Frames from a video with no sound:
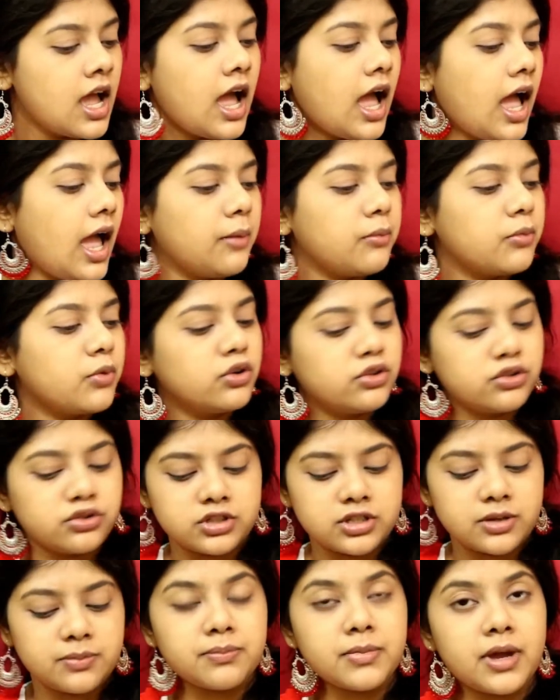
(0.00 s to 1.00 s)
I'm going to
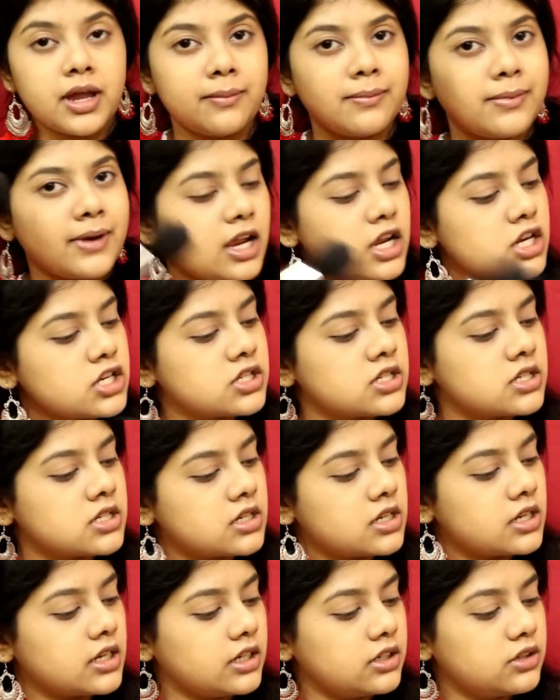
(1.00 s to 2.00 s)
dip my brush
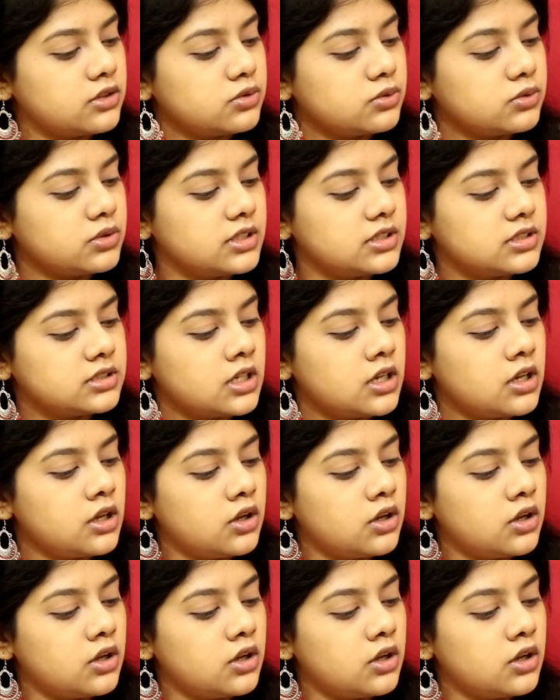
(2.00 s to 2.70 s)
into this